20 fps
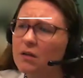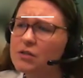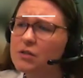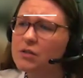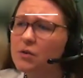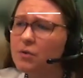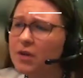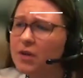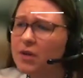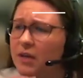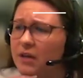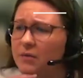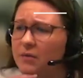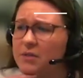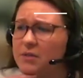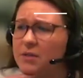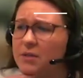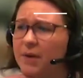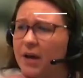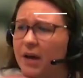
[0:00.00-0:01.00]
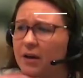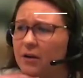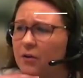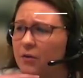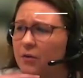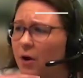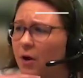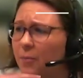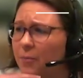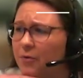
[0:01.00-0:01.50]
so he was a
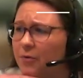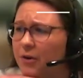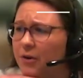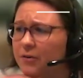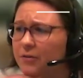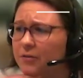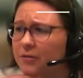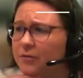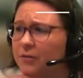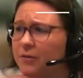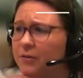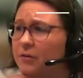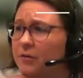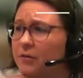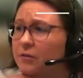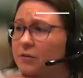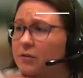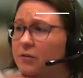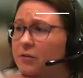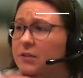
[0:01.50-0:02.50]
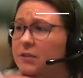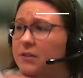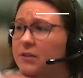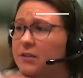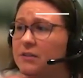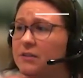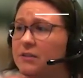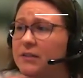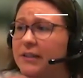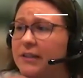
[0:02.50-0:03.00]
backhoe operator for looks like
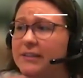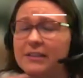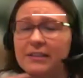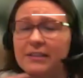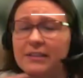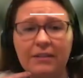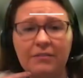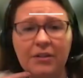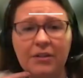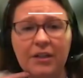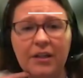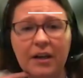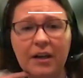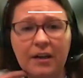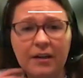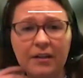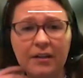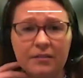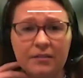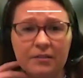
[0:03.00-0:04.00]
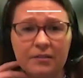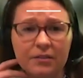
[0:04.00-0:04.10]
since 1979.